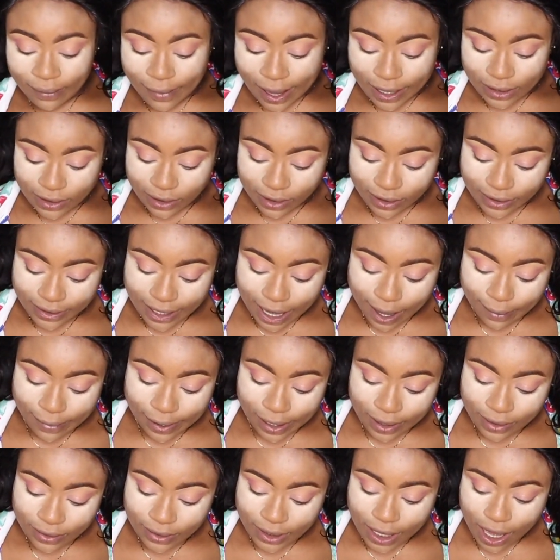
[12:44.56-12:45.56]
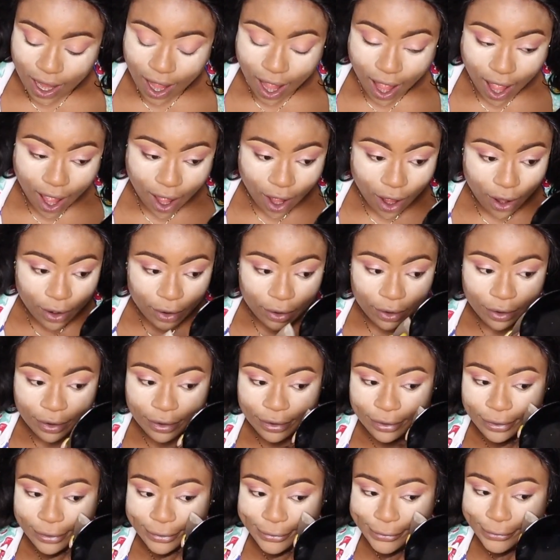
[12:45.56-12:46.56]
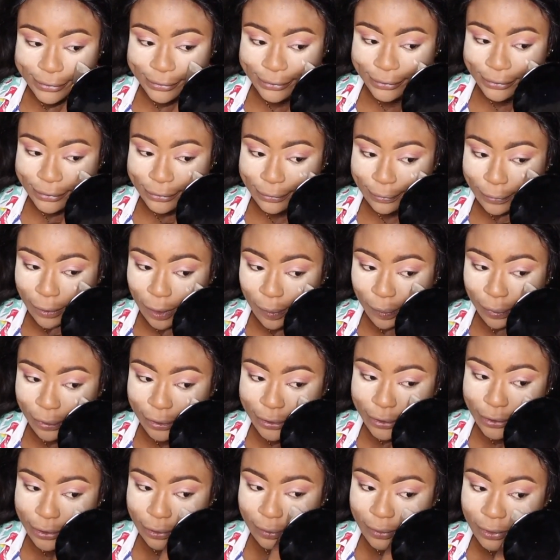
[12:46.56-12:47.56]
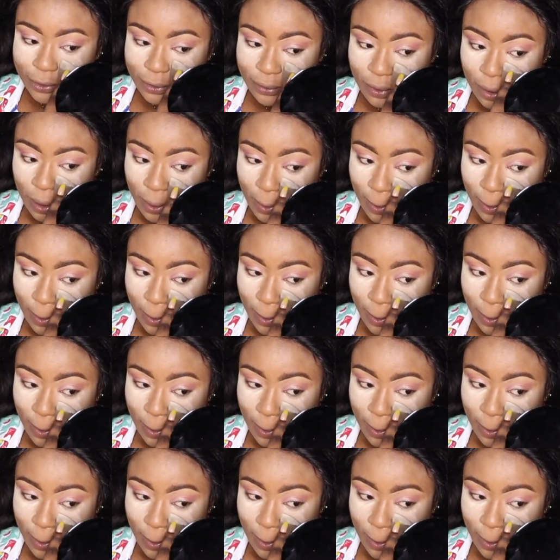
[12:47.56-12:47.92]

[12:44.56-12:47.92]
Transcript: my subscribers how you propose to me.